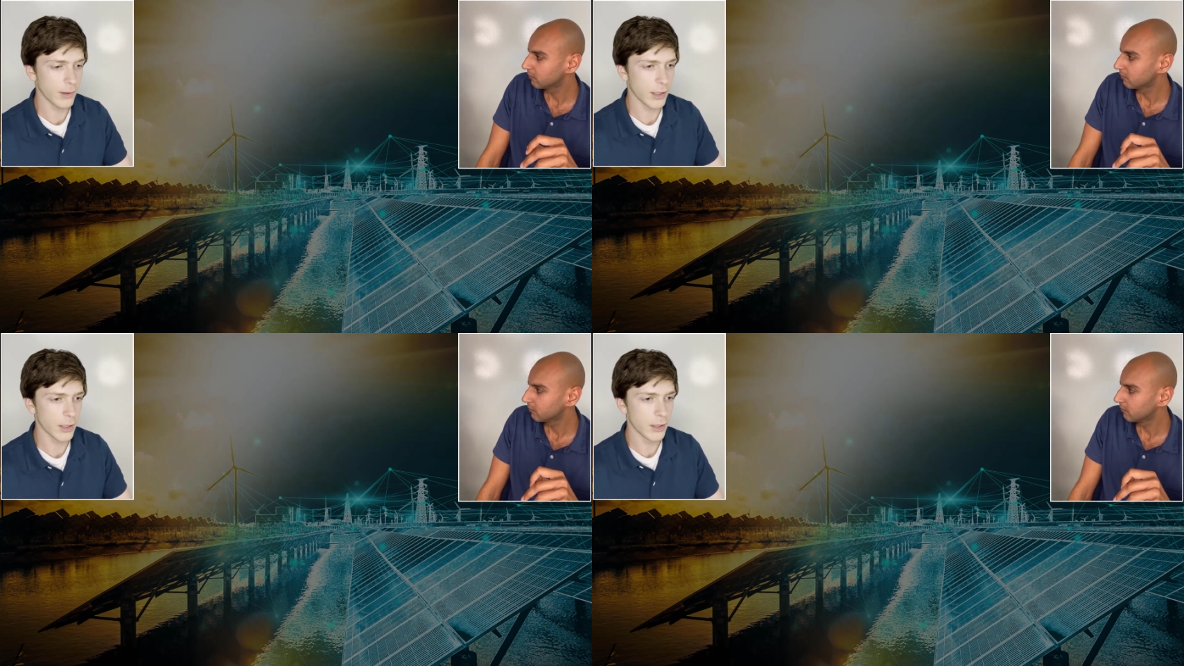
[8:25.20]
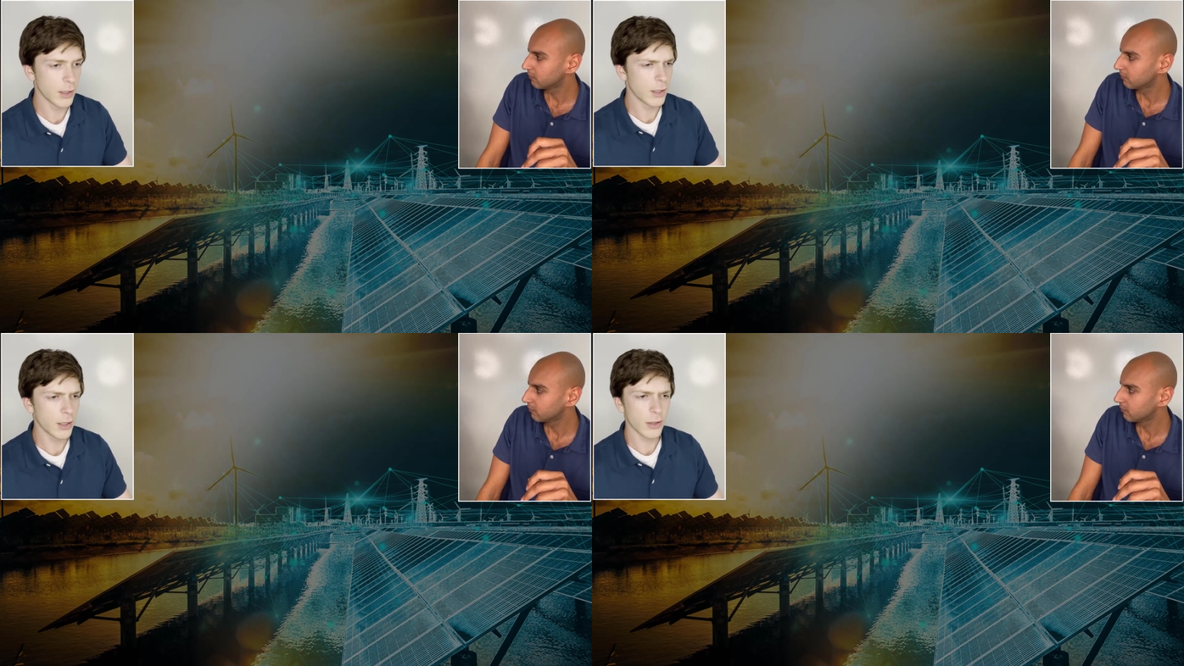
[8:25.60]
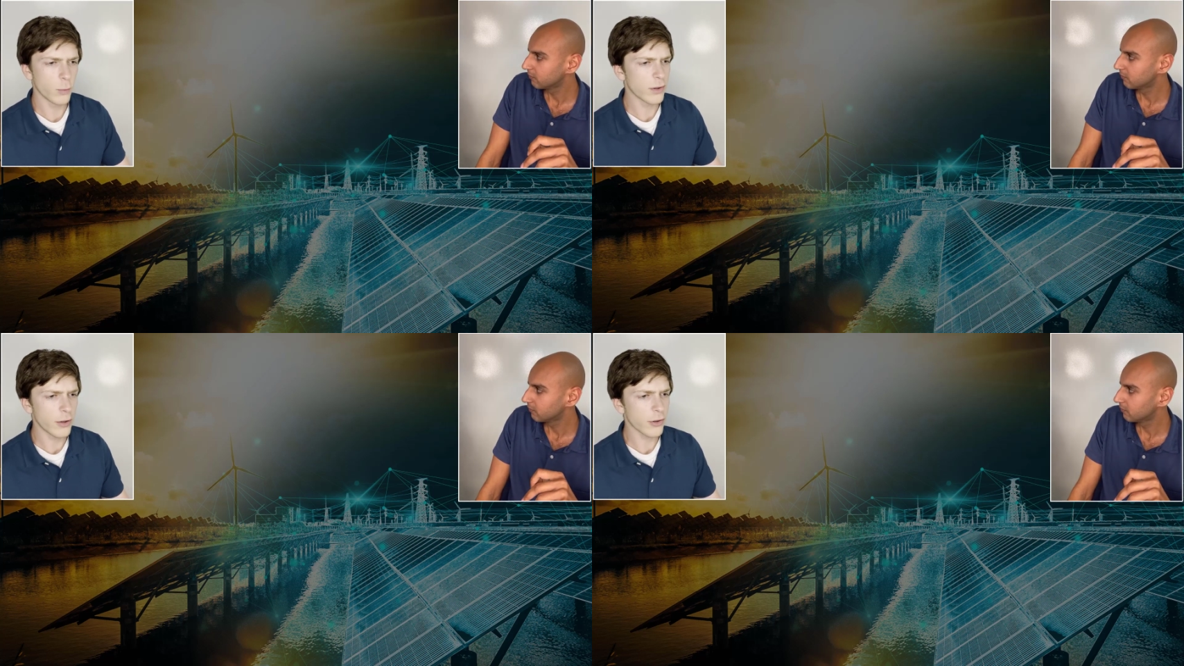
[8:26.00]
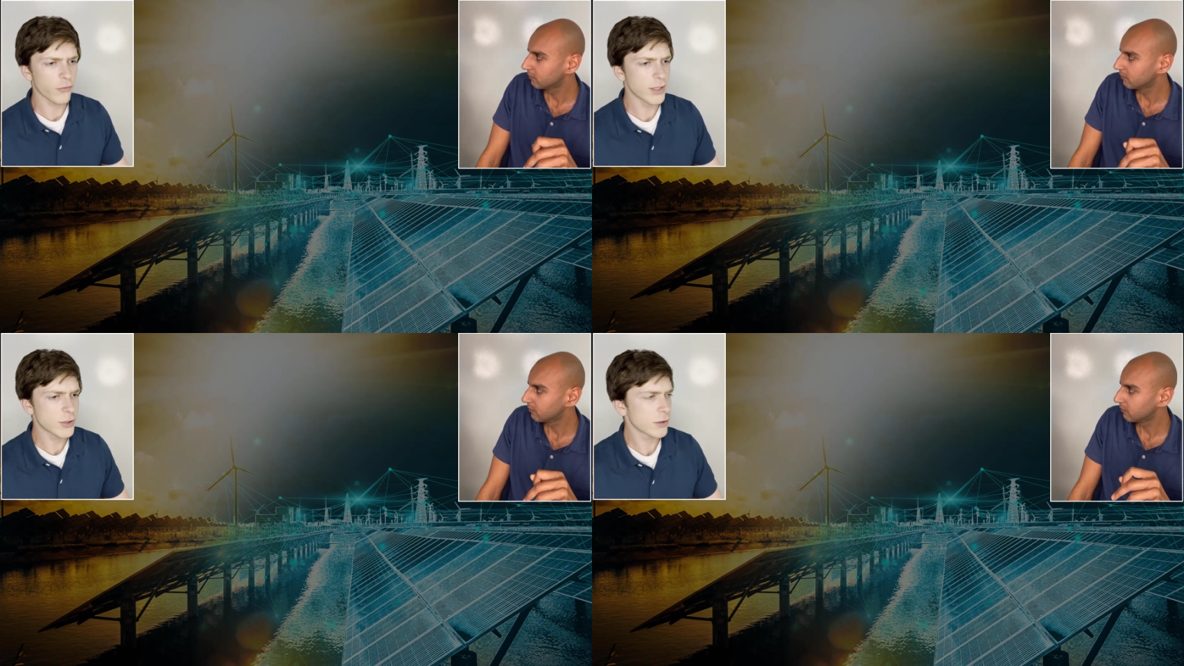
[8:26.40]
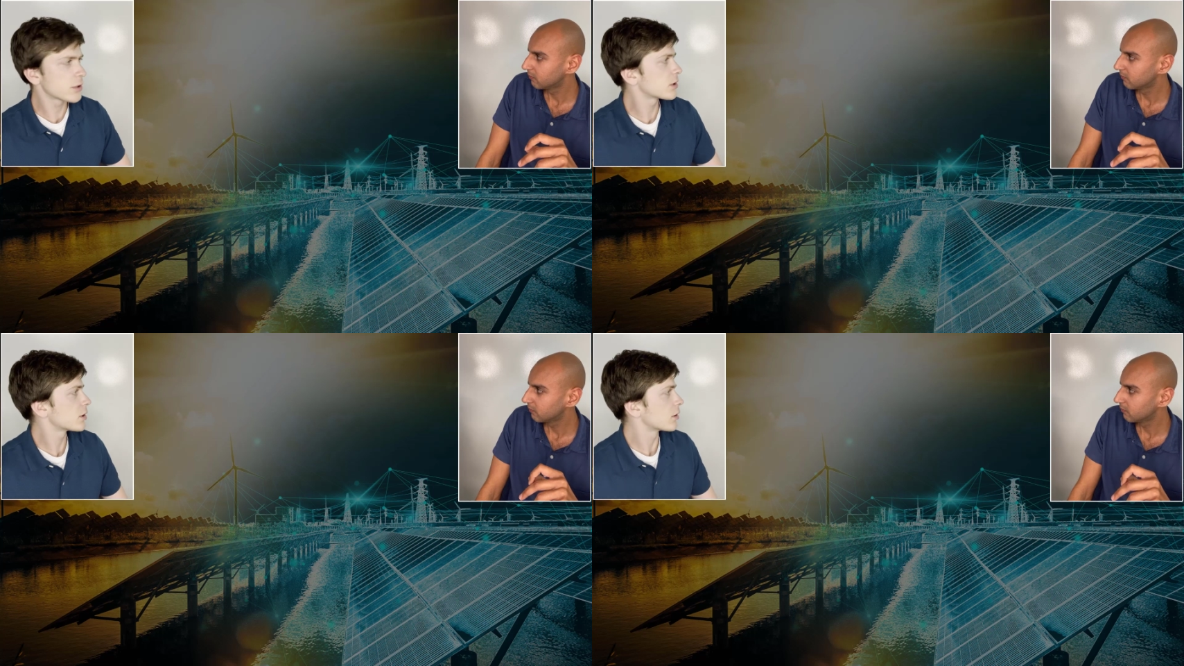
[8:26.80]
Speaker 1: but with all the
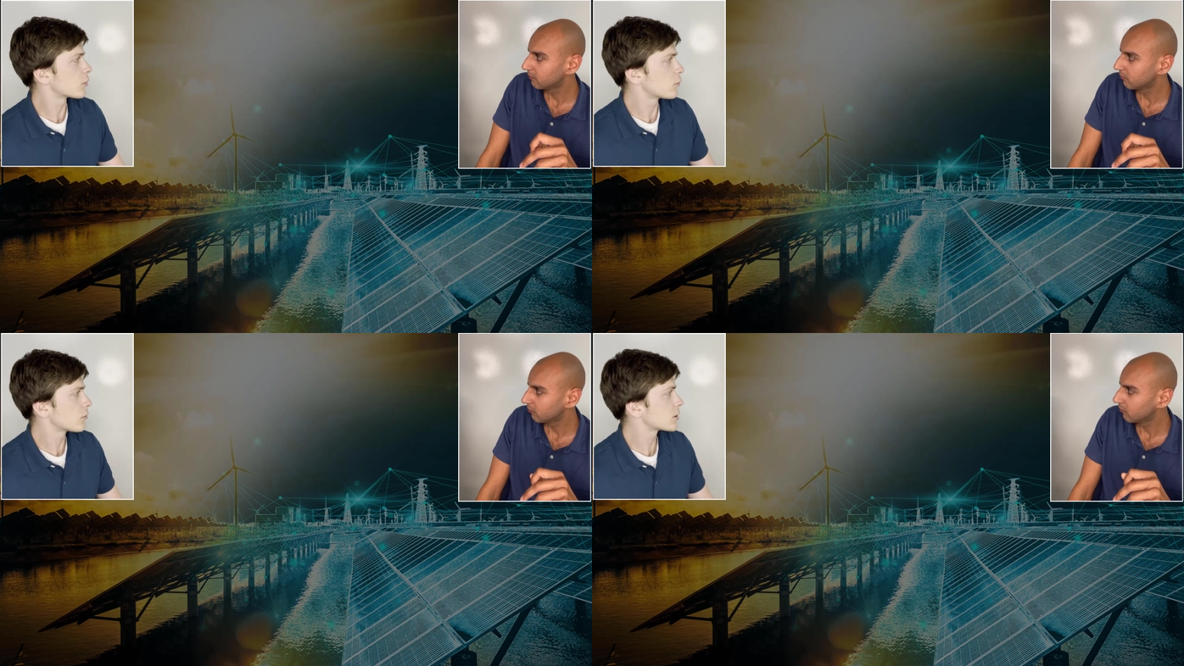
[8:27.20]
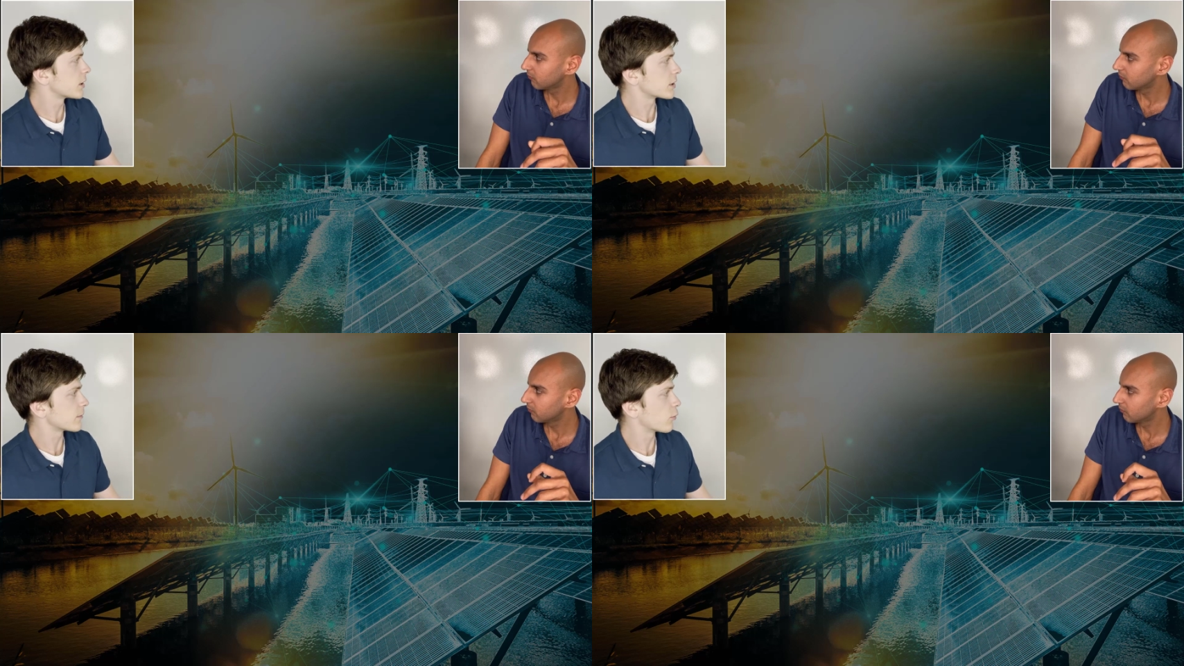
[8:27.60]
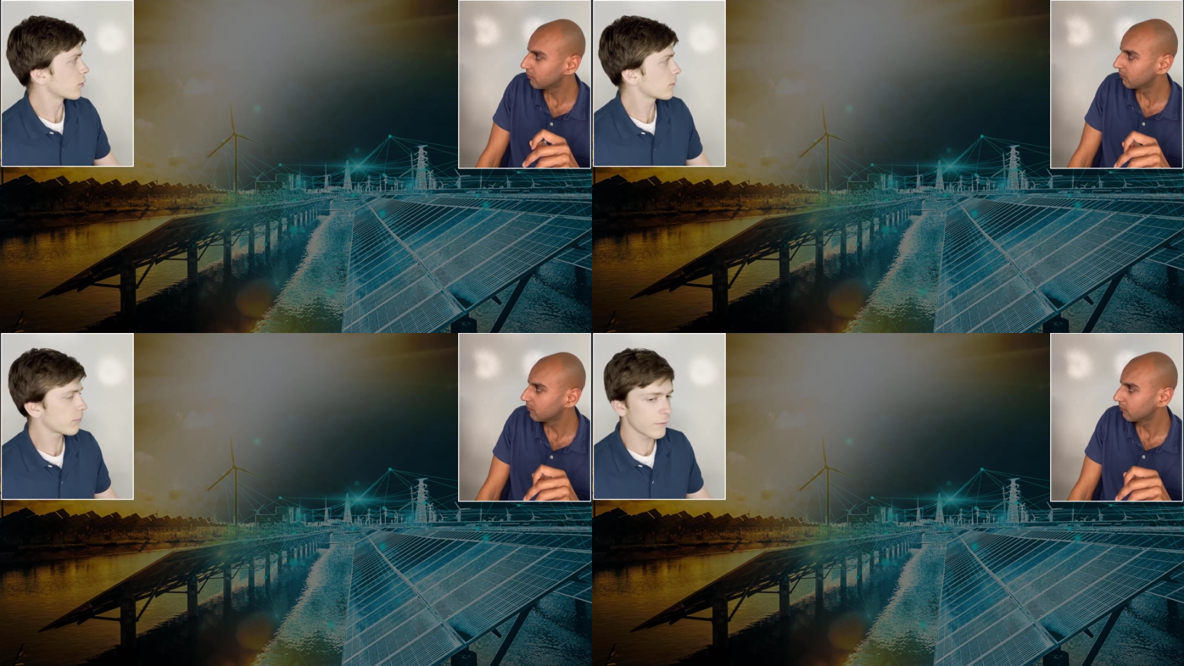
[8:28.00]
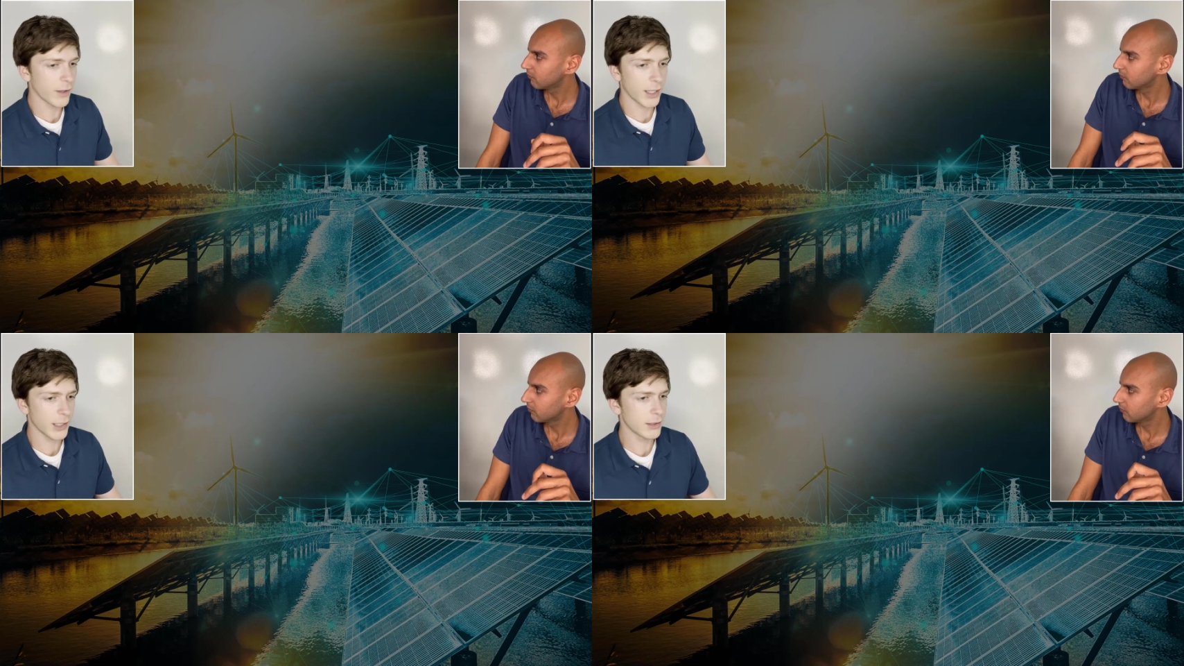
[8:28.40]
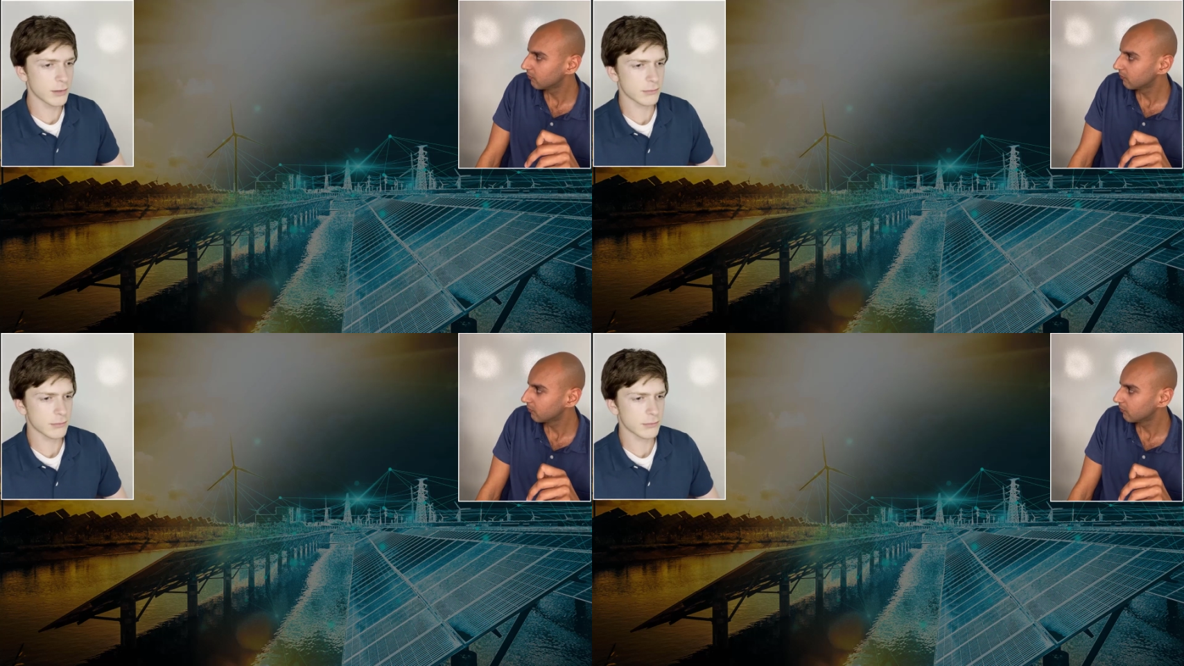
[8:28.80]
resources and the tools and the support provided,